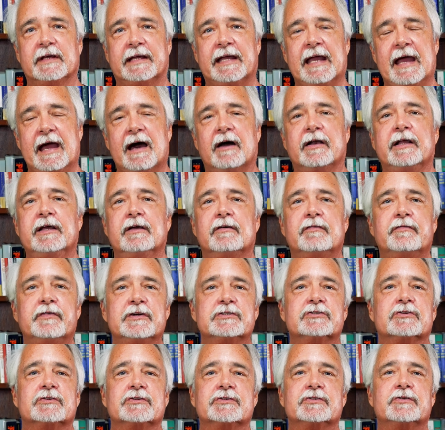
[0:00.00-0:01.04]
the county
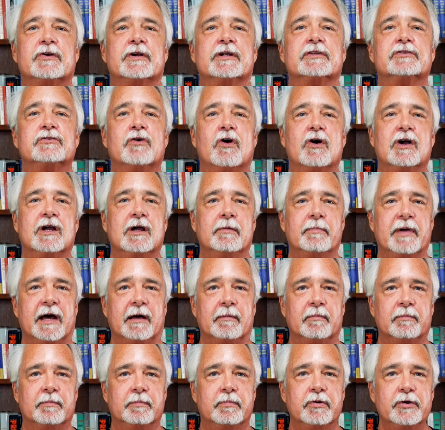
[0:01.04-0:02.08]
officials started talking
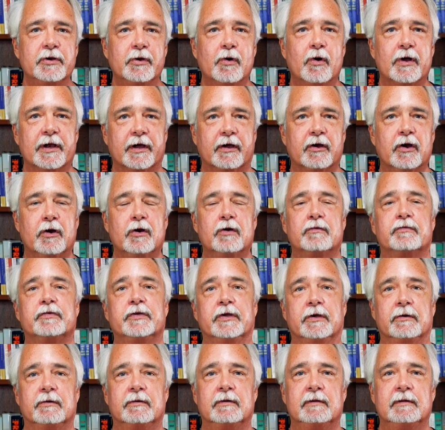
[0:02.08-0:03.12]
about putting on a
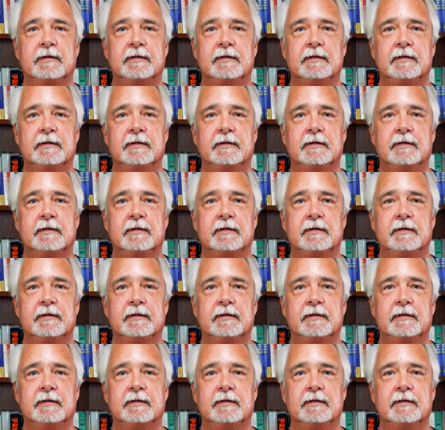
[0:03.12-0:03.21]
curfew.